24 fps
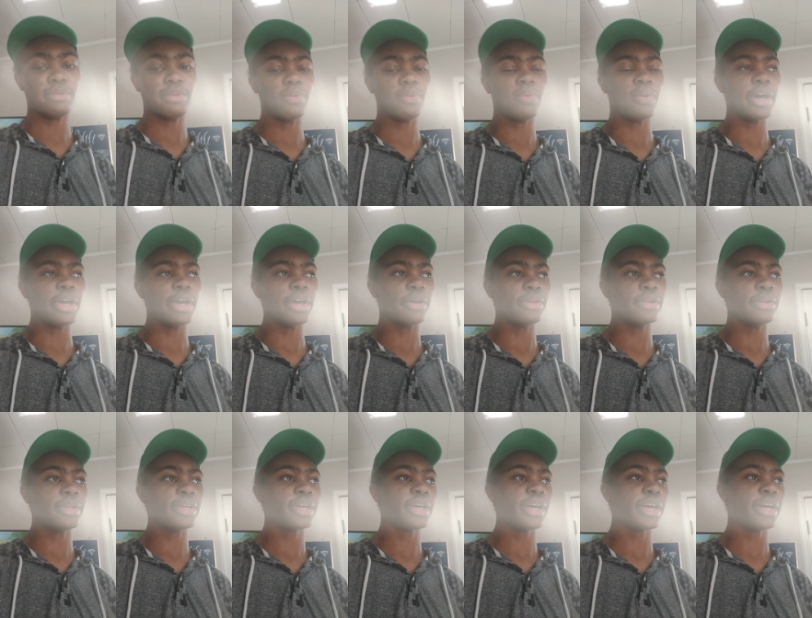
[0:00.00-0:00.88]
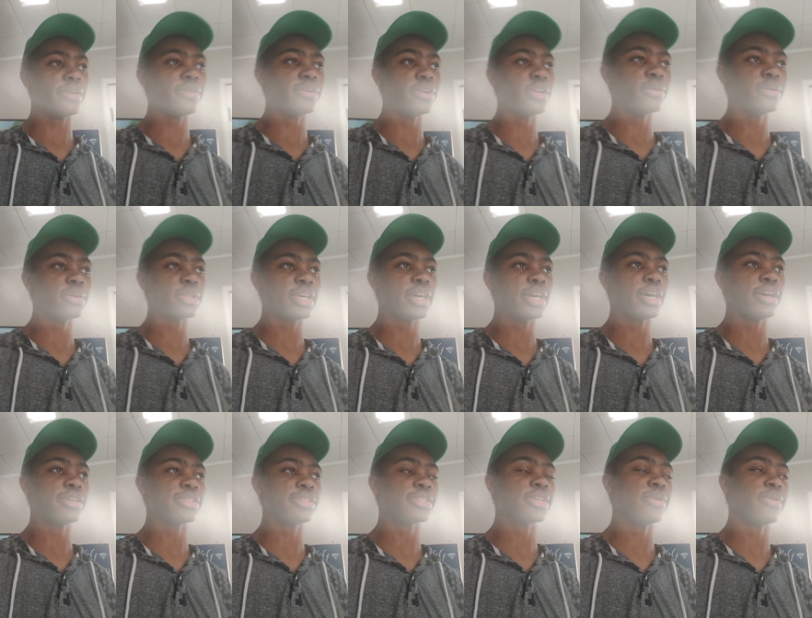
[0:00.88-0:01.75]
wild. I don't know what the hell
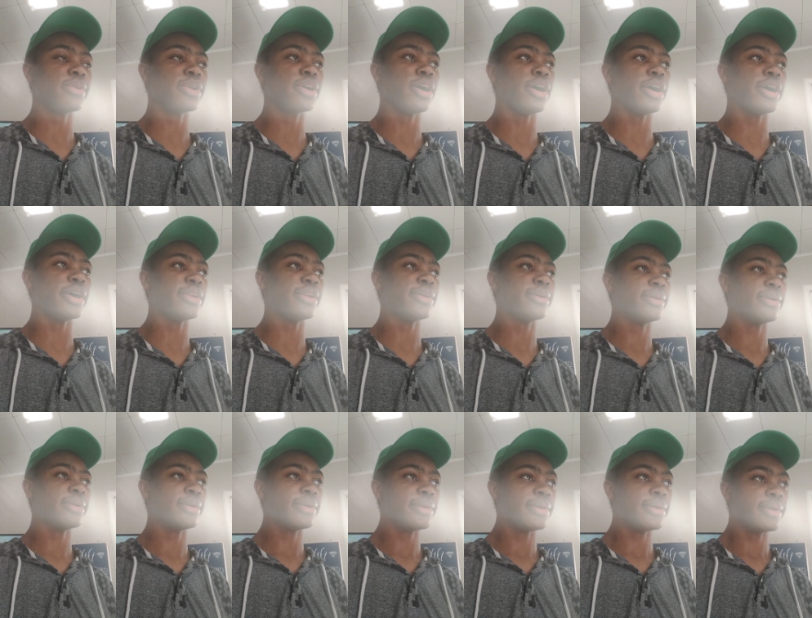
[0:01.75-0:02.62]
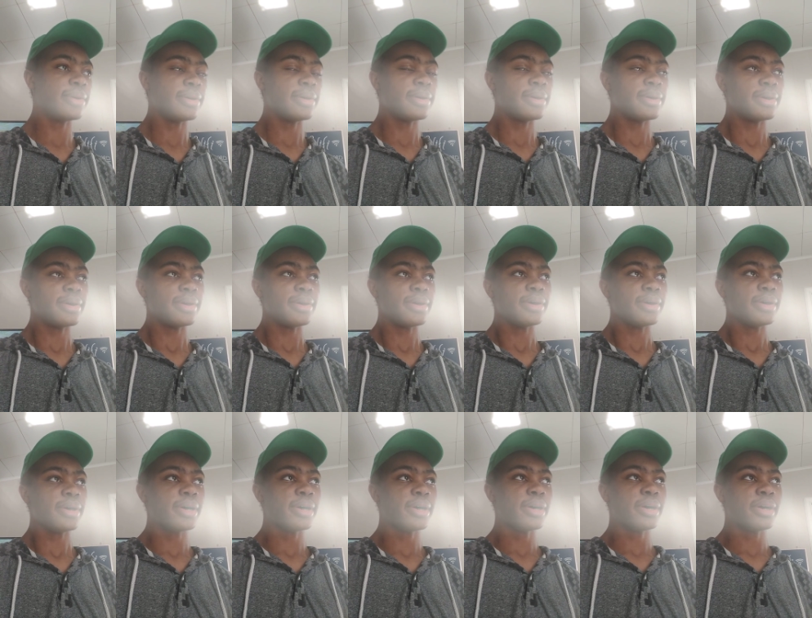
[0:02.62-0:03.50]
is going on.
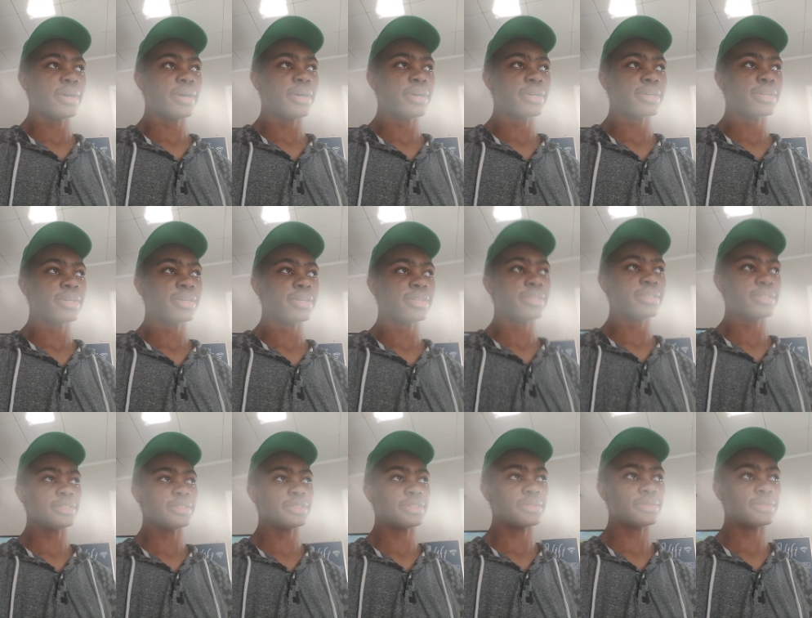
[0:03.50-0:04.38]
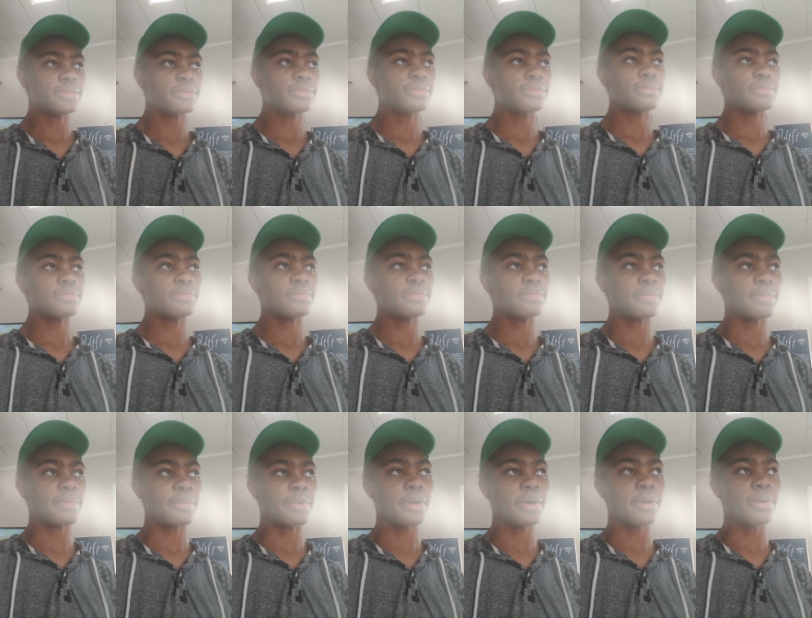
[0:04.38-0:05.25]
Uh, cause,
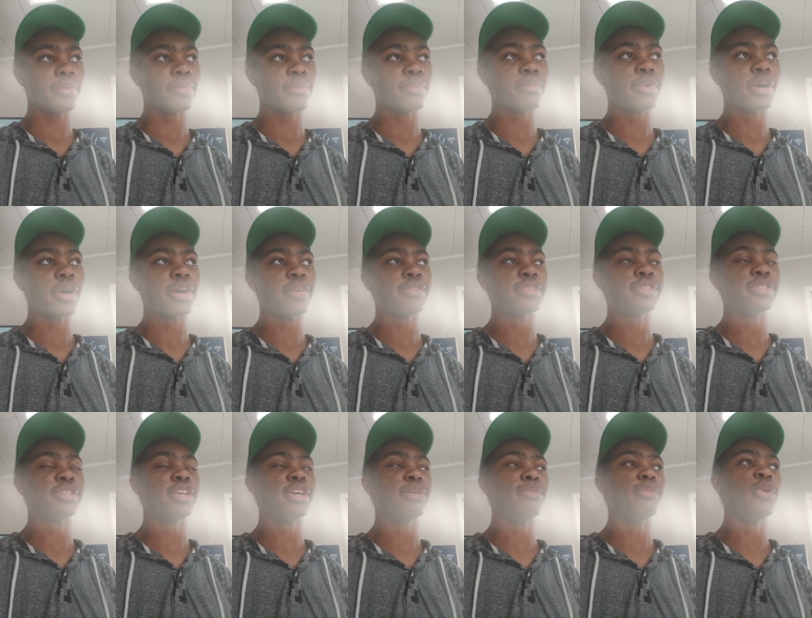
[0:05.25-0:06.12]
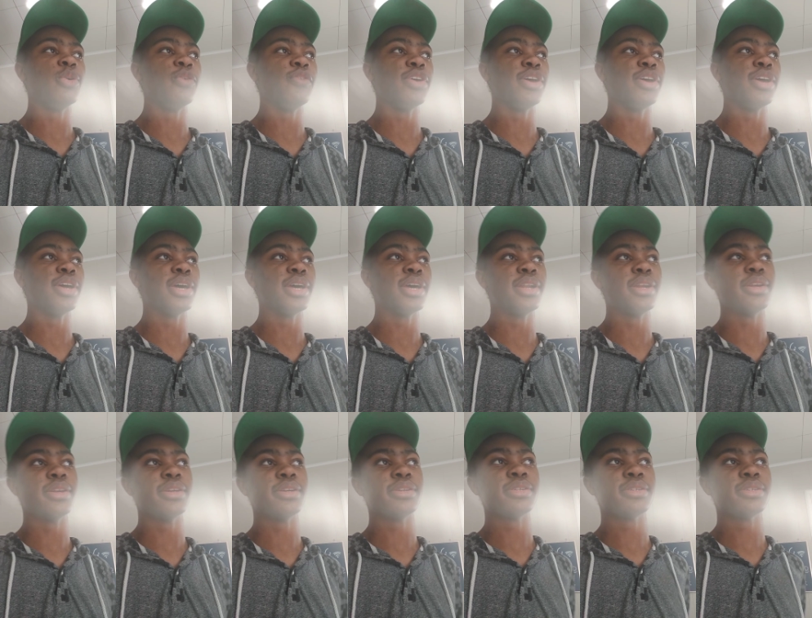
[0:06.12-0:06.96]
well, obviously I'm moving and